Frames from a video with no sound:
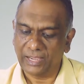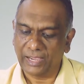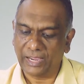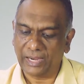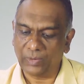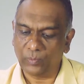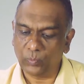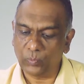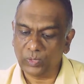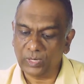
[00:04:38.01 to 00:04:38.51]

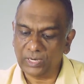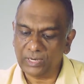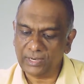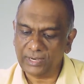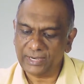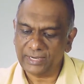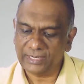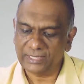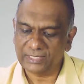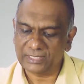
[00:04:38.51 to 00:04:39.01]
and
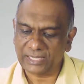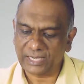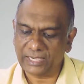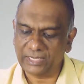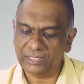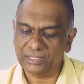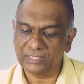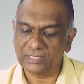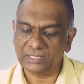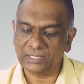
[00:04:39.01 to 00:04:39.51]
worldly
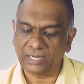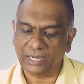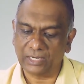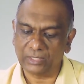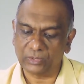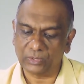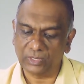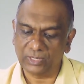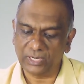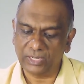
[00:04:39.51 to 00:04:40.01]
desires
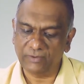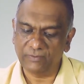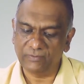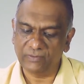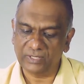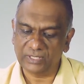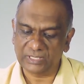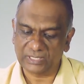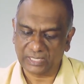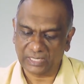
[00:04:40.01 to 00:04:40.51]
and to live
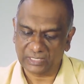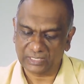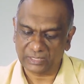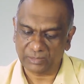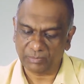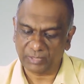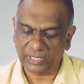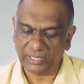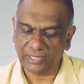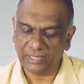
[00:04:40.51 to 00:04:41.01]

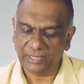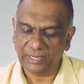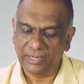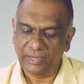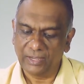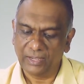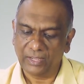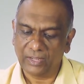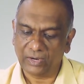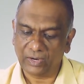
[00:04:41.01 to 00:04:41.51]
sensibly,